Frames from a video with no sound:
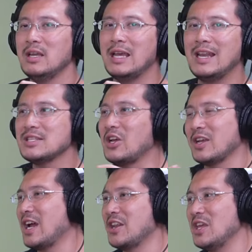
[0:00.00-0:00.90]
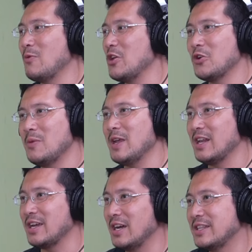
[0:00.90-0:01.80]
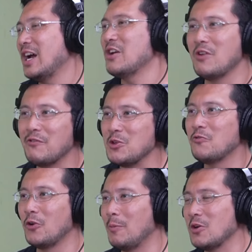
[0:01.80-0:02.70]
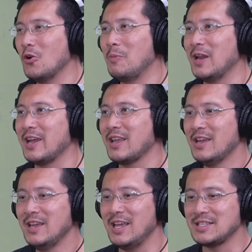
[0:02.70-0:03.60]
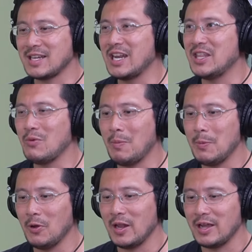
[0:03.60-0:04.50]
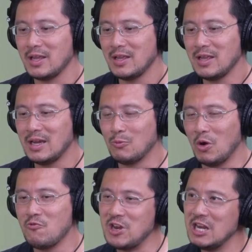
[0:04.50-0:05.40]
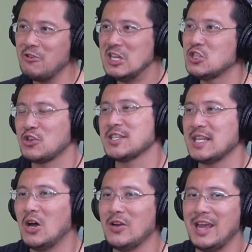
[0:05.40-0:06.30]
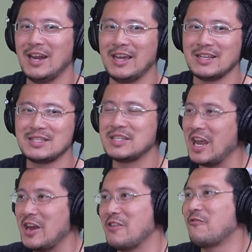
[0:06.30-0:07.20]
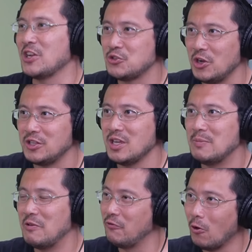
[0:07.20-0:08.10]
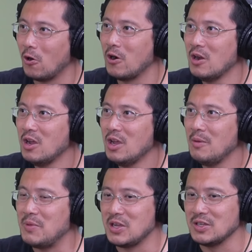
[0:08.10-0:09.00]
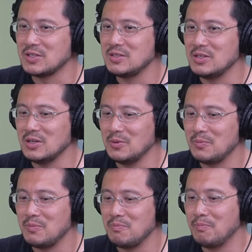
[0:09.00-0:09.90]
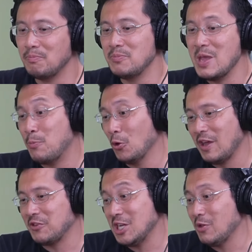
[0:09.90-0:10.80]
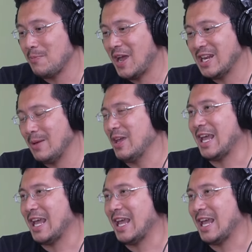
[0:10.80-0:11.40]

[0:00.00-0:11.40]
and it's not the kind of thing where you're going to make like a ton of revenue from a go, but like it's the kind of thing where people like were really, really stressed out and like scared and frustrated before because, you know, they both have to deal with the pandemic